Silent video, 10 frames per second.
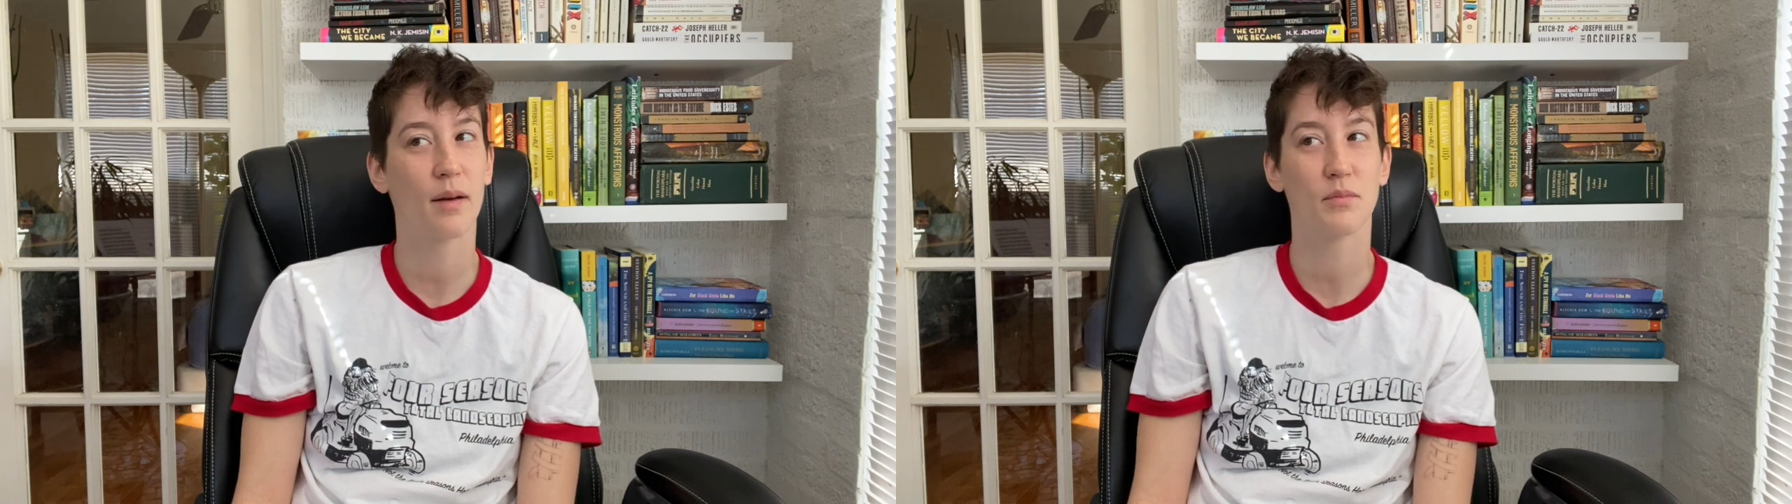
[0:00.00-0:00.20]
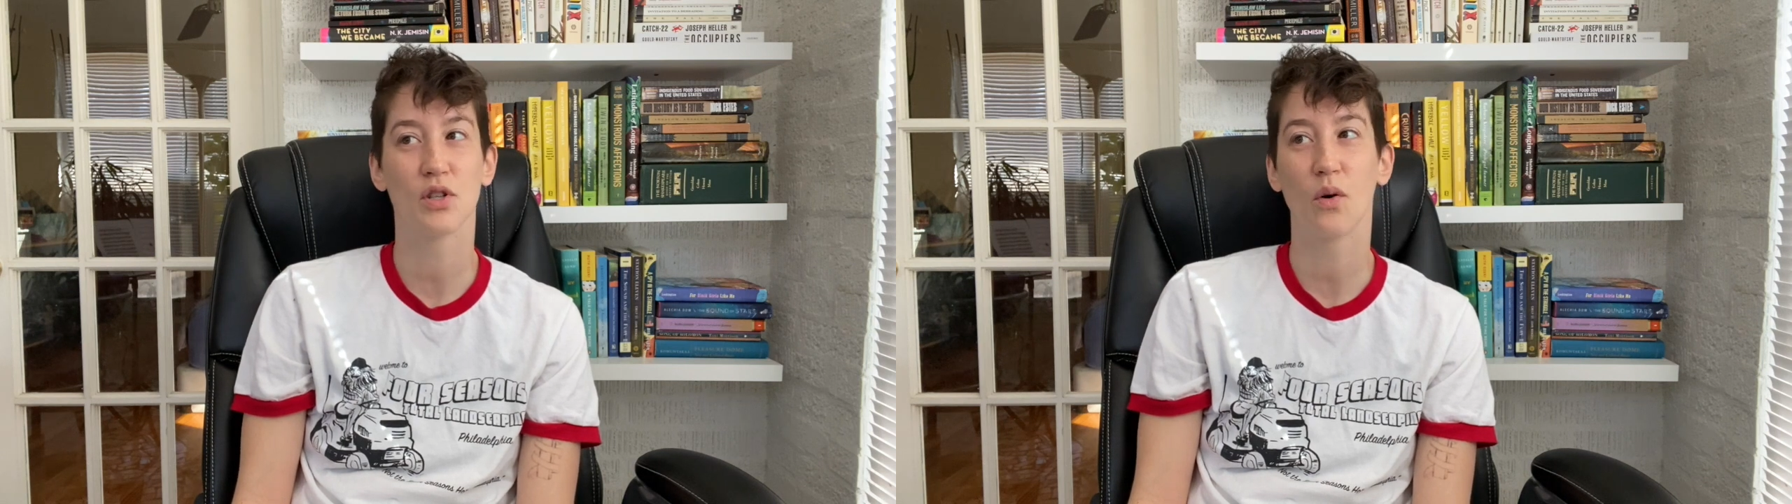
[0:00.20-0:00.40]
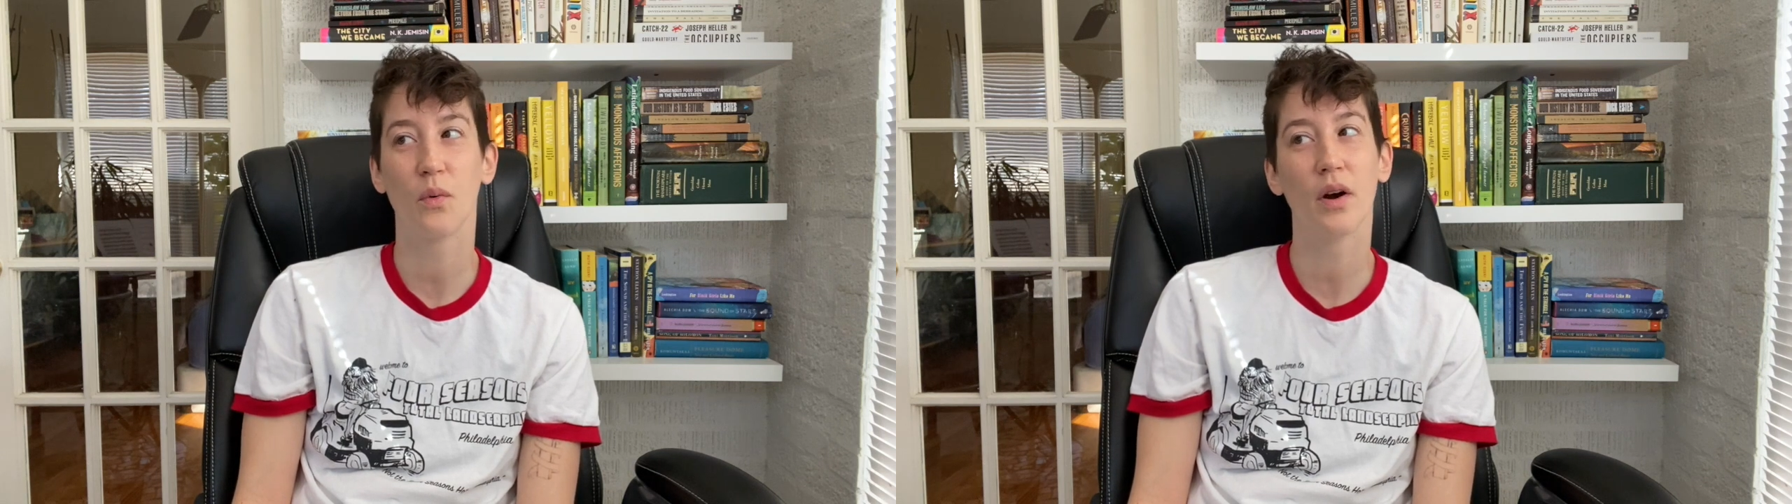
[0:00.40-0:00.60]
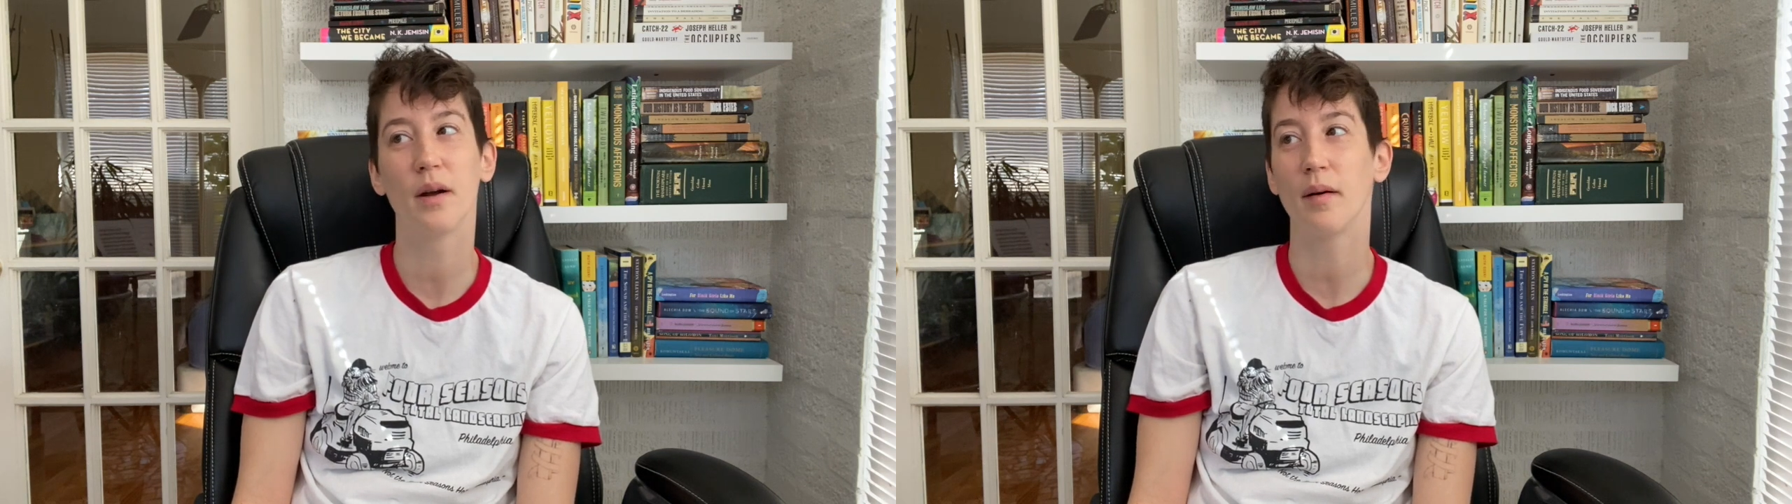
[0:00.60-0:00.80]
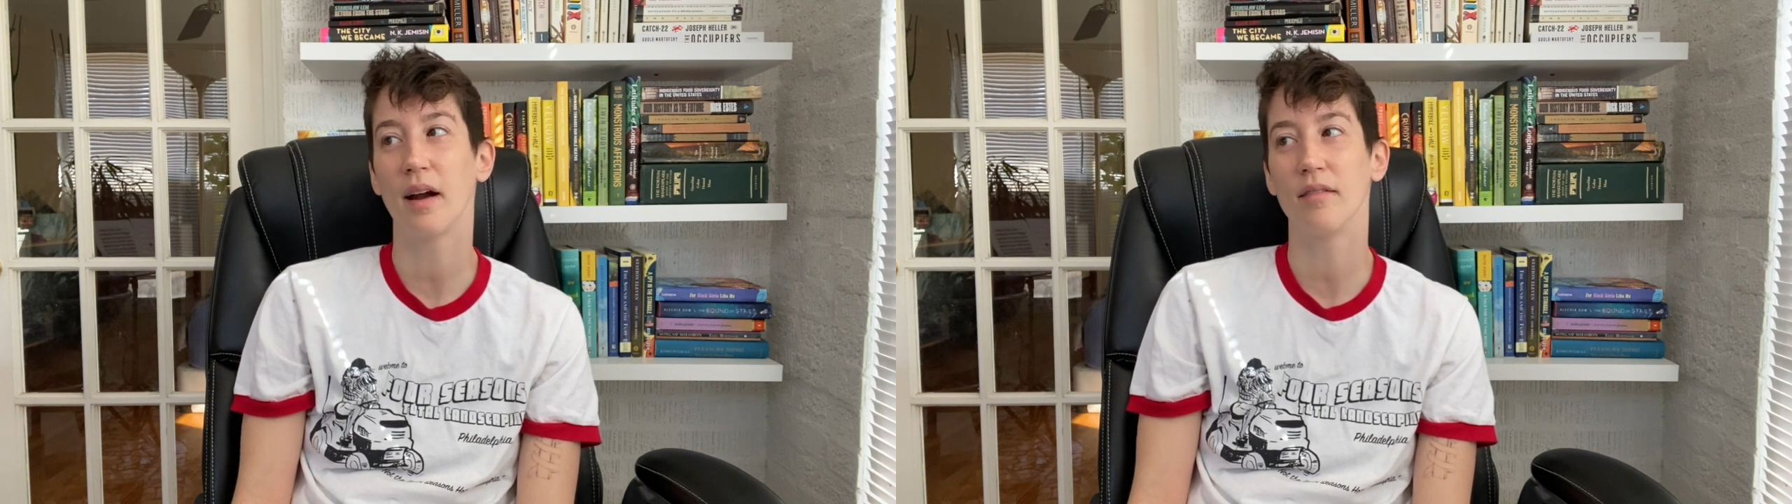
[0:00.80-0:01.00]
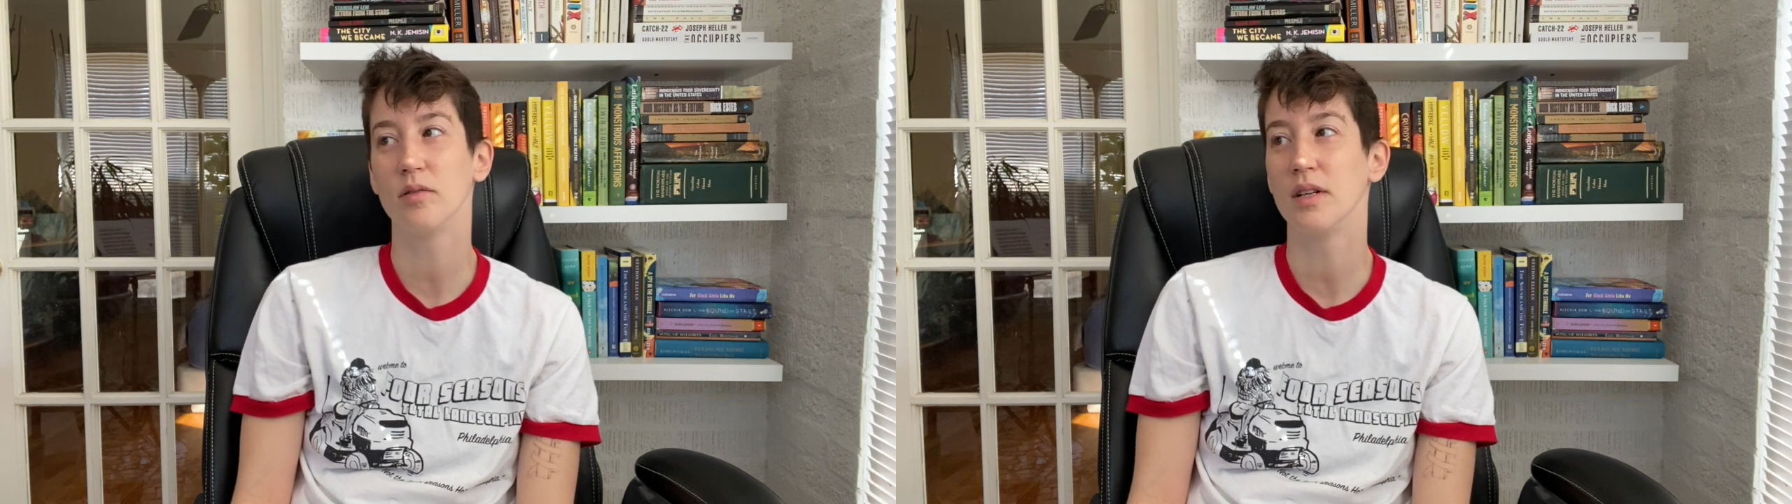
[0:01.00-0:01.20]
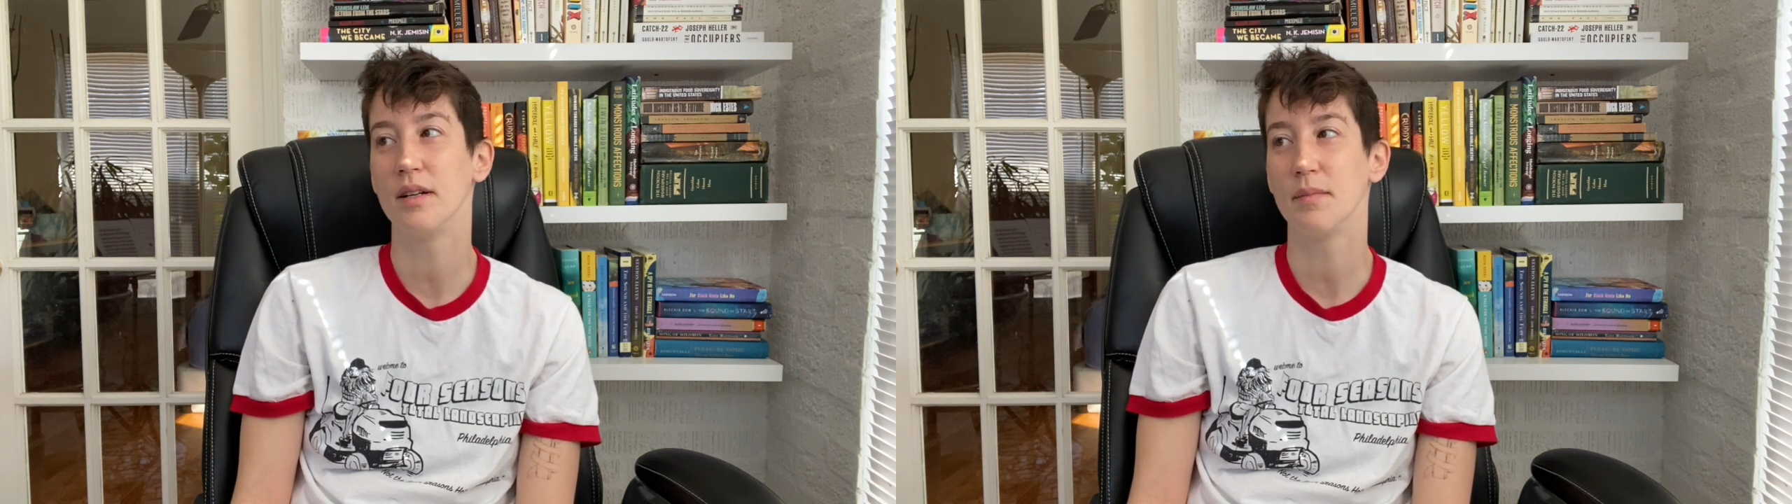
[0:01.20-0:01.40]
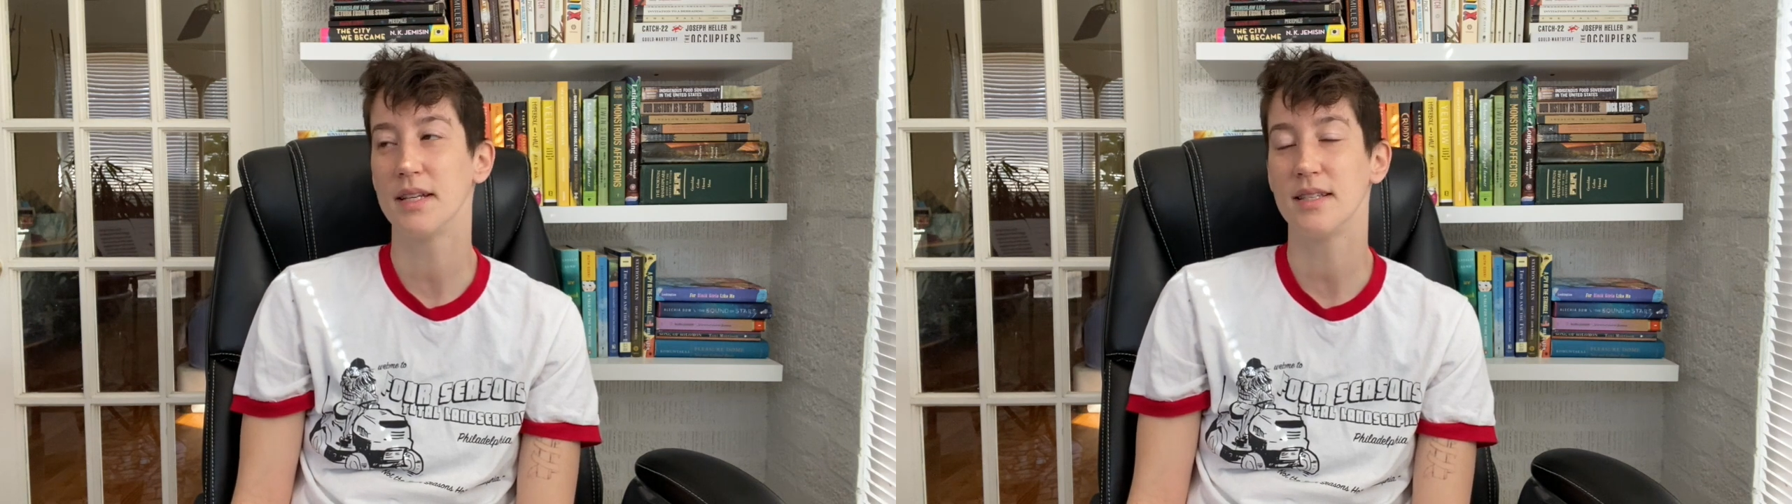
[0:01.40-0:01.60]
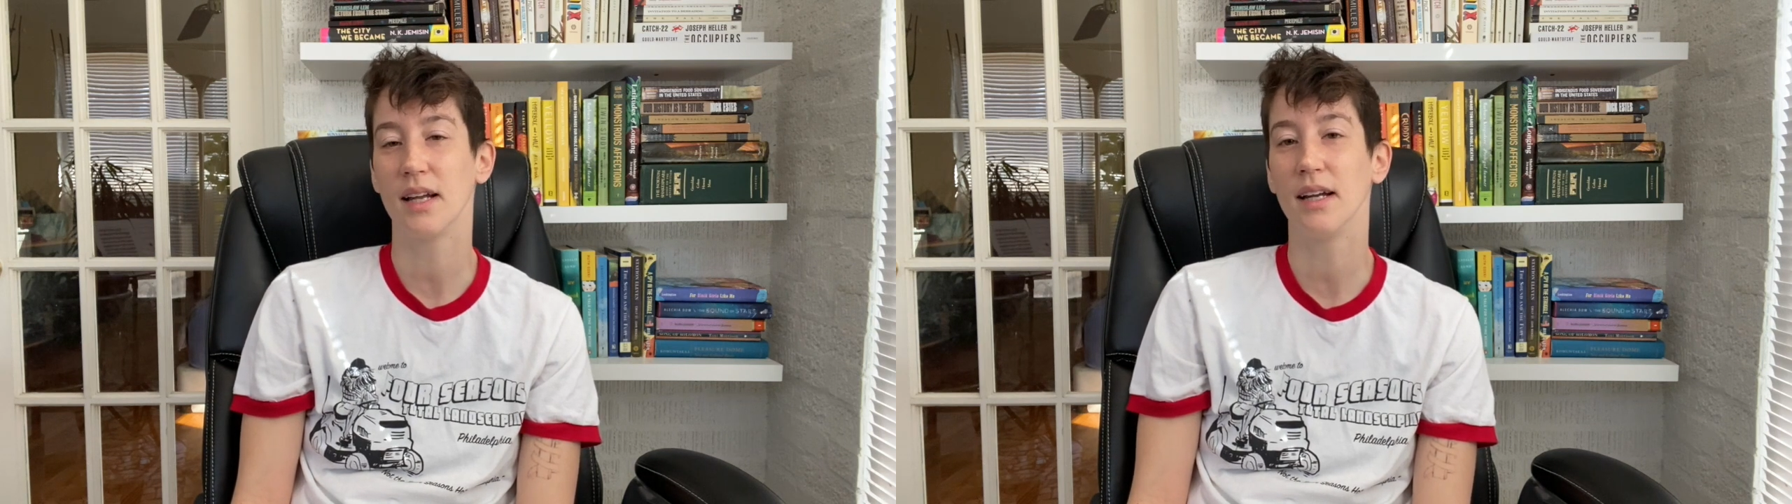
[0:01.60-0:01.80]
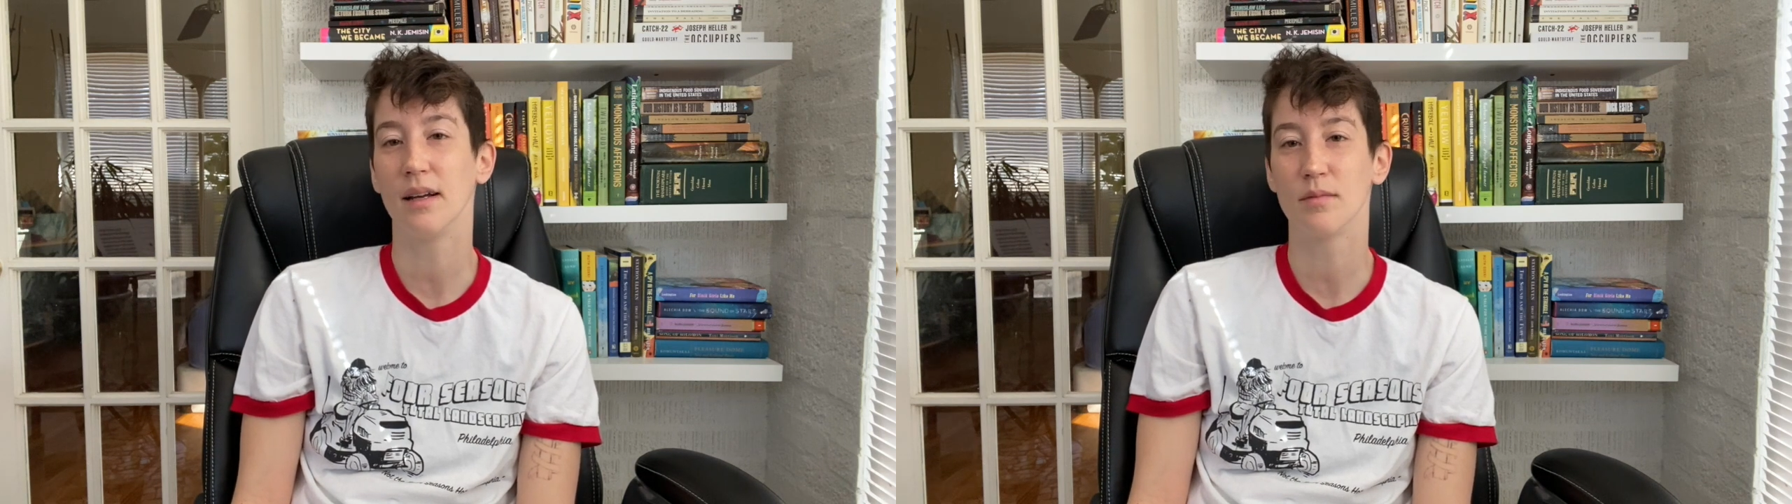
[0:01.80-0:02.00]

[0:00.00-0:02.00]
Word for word: I'm so worried about everyone in my city.